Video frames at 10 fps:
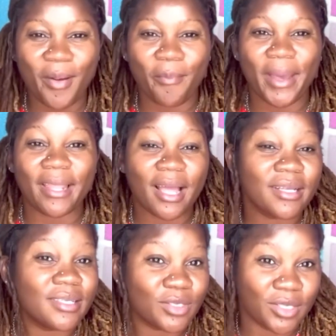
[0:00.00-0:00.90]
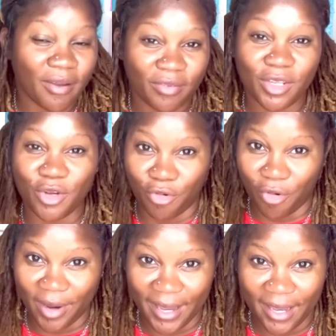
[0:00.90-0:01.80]
My locks is definitely
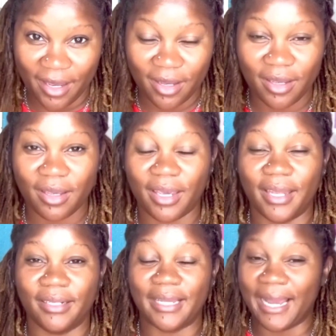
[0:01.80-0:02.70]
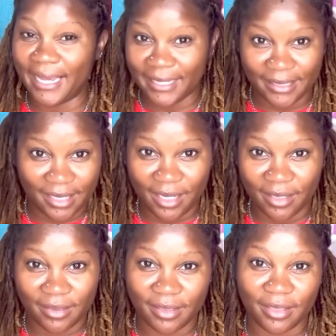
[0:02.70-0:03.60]
growing, and I can see
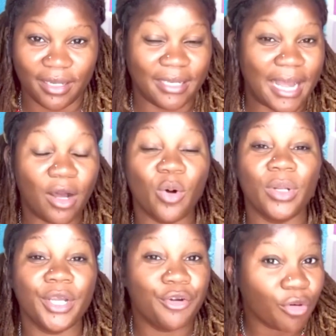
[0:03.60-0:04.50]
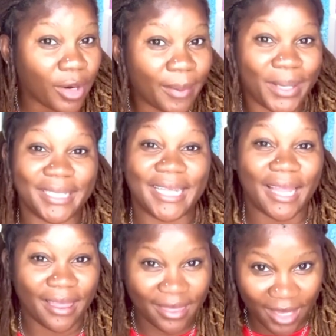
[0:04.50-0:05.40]
it. And not only growing, but it's
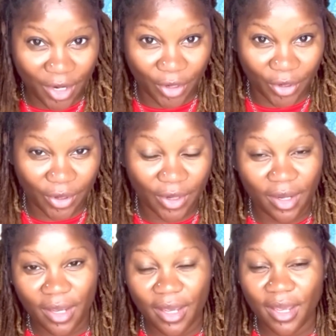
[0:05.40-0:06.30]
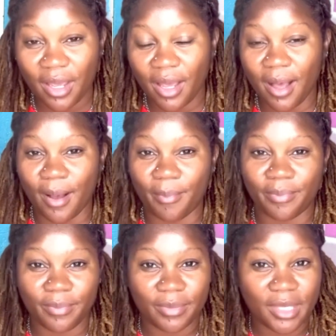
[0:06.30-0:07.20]
getting thicker.
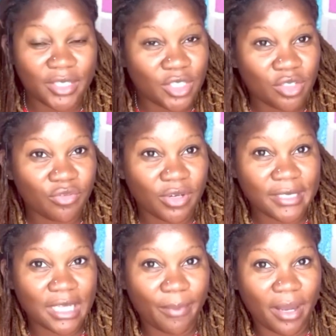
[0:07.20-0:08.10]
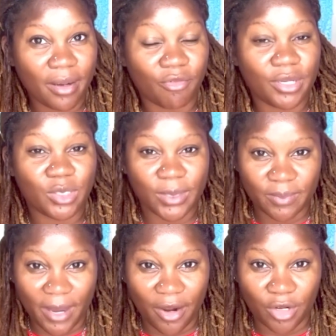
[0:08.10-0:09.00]
This is the first time I retwist
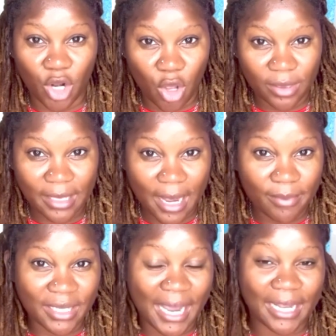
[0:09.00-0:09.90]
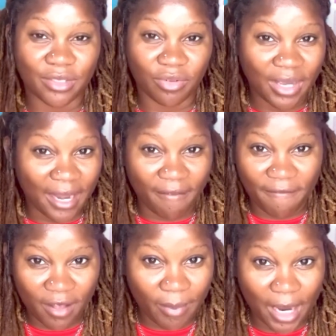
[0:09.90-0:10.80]
my hair in a long time, so I get to kind of
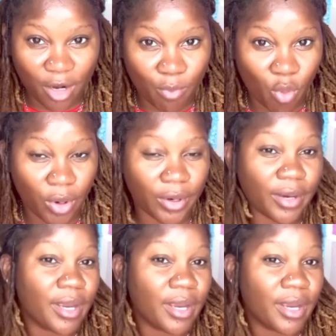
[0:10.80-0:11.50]
feel my hair more,